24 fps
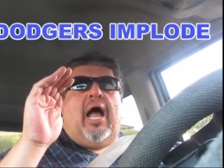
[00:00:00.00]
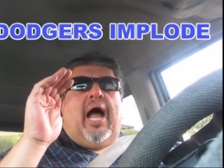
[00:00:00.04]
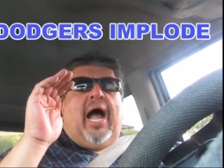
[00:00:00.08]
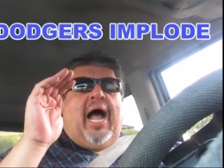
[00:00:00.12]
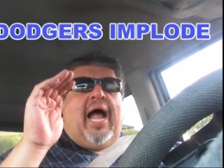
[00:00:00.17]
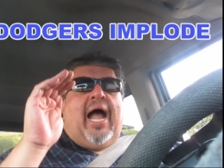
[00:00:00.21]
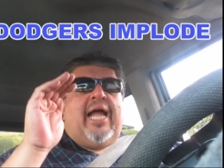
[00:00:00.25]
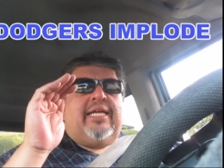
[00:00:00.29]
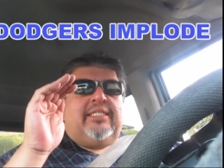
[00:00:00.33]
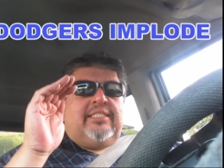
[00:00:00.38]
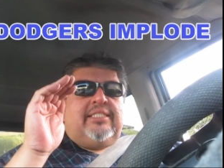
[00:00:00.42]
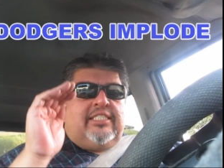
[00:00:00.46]

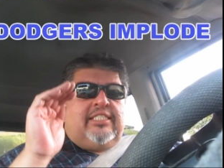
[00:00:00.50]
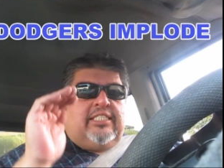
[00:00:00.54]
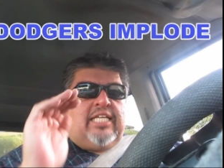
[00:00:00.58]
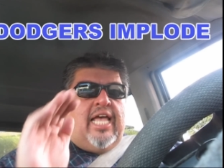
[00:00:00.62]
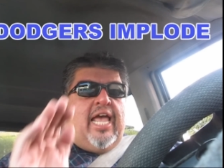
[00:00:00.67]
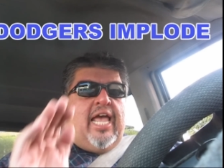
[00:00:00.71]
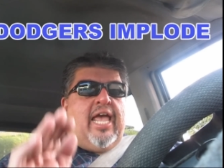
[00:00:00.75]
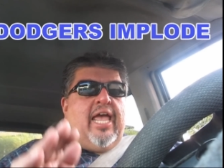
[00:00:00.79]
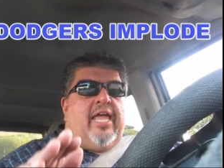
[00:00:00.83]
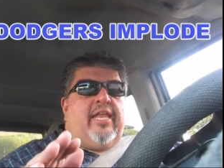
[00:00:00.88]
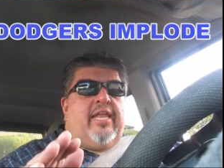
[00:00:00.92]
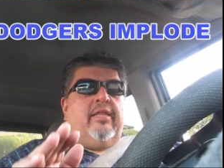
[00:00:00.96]
I
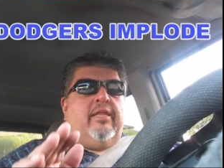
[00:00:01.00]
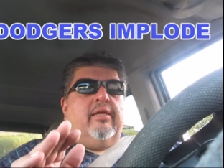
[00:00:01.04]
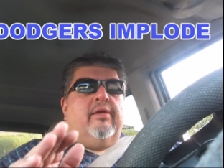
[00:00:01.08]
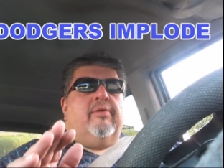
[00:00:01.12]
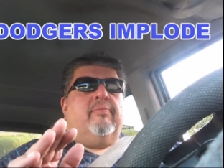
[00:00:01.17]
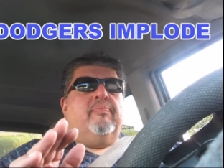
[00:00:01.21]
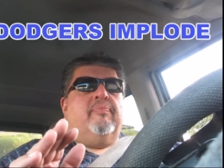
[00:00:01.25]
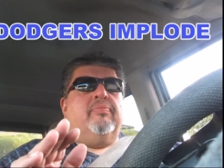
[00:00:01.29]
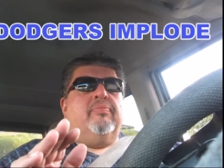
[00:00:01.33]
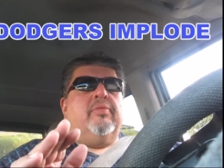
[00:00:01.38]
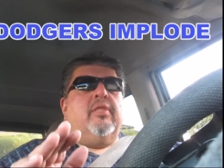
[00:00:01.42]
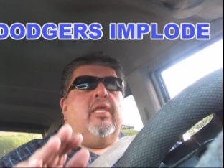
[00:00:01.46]
said,
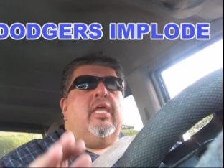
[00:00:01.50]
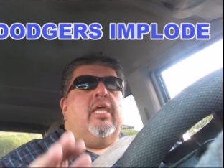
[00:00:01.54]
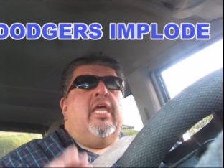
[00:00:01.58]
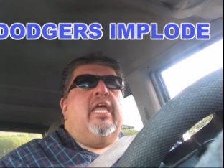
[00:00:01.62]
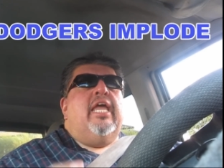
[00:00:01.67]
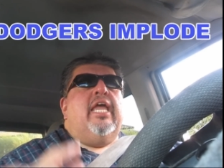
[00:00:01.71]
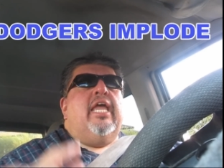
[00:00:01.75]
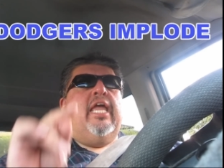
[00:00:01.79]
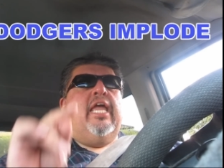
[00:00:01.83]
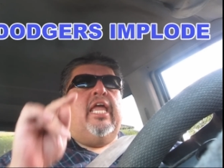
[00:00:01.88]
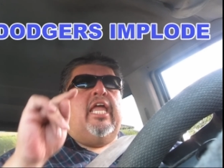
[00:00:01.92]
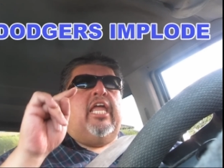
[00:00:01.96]

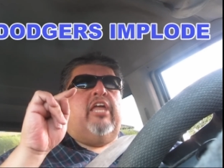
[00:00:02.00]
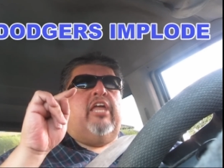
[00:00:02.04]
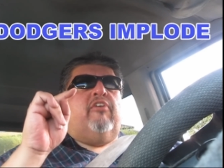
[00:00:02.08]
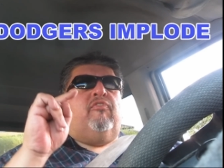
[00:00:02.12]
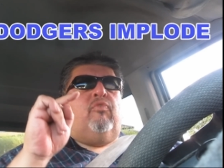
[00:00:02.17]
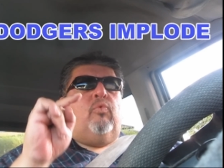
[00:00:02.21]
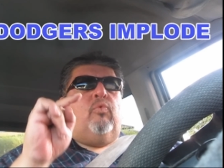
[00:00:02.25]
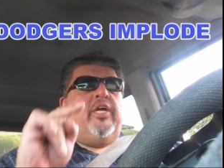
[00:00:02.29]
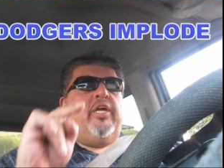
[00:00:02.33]
if